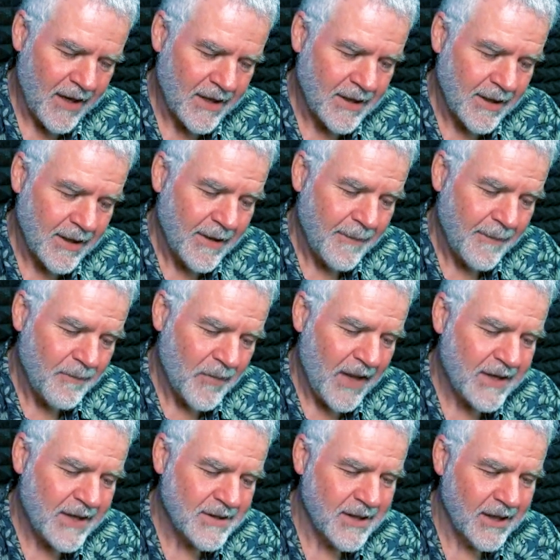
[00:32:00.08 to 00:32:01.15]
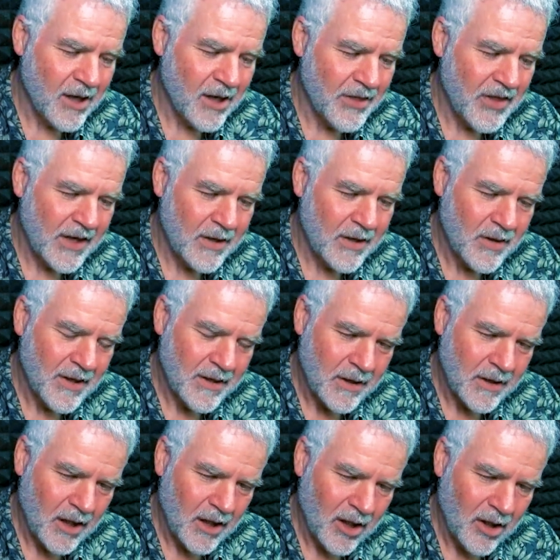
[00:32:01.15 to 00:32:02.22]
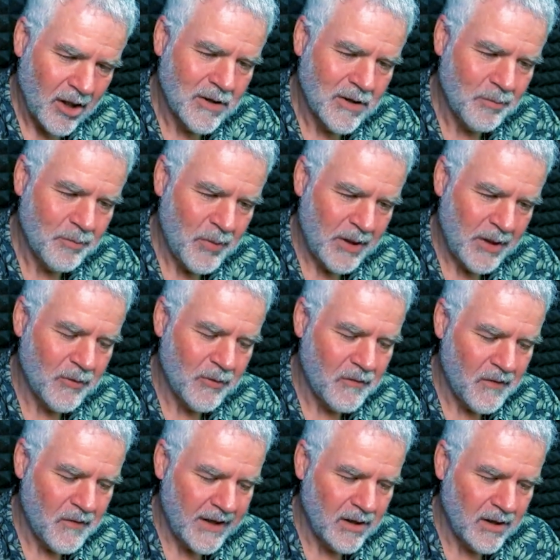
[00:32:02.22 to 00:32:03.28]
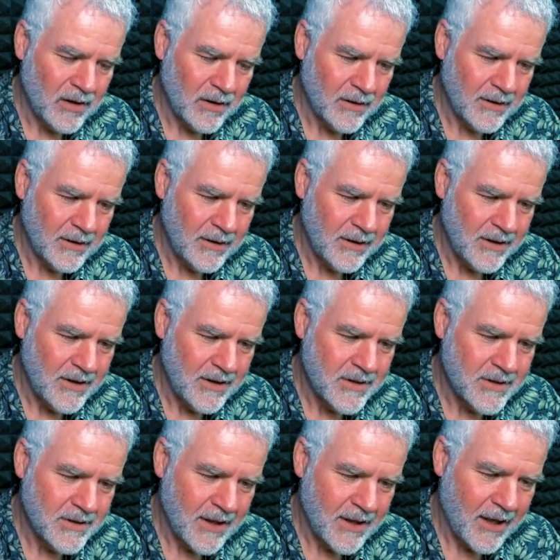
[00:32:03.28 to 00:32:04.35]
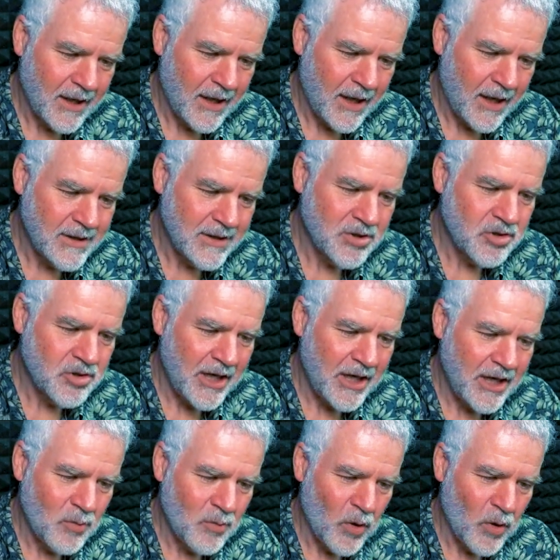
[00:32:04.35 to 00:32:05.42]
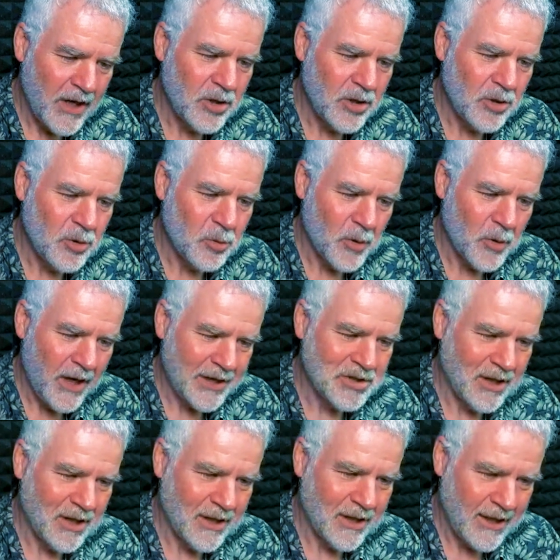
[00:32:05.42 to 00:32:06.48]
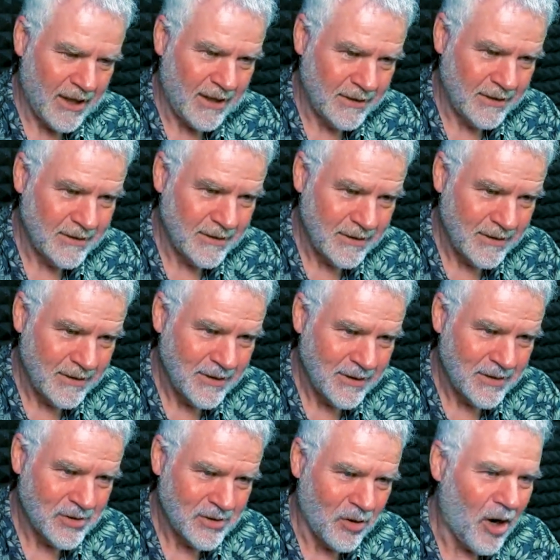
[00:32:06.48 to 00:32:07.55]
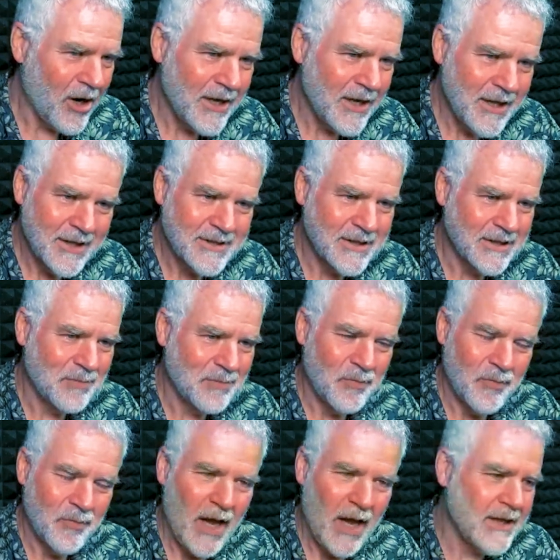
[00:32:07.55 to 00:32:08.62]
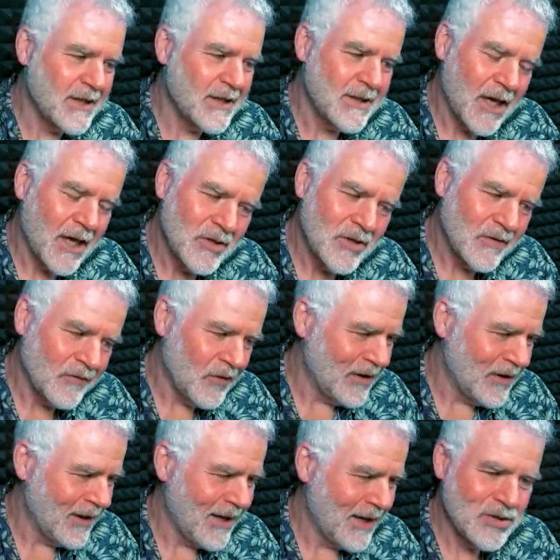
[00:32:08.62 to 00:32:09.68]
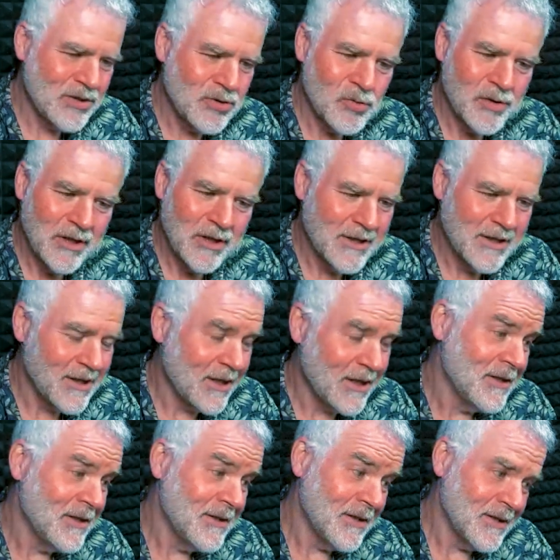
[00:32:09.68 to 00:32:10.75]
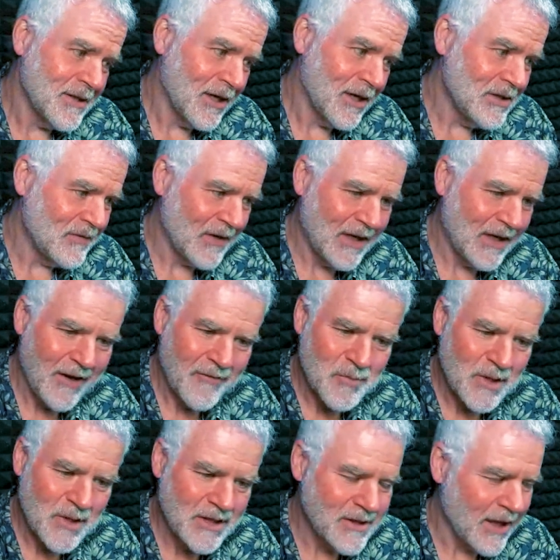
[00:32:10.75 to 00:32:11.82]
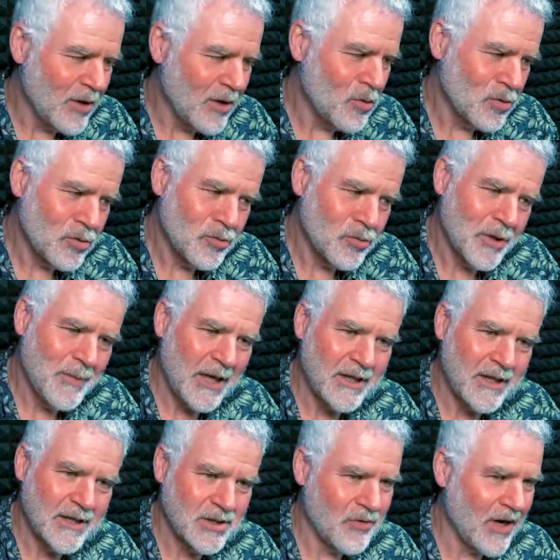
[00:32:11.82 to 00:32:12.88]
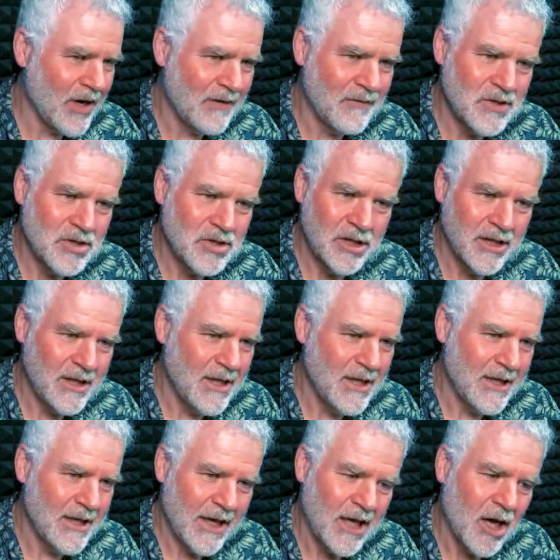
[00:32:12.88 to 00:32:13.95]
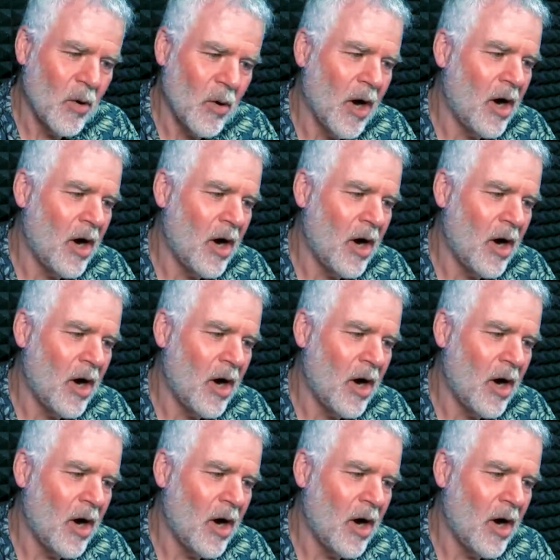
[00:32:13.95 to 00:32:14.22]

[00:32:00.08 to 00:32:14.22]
that. Next thing I think that a lot of people fail is understanding where you actually are. So I mm. listen to, and this goes for large organizations, this goes for governments. They all talk about this great vision and then they go,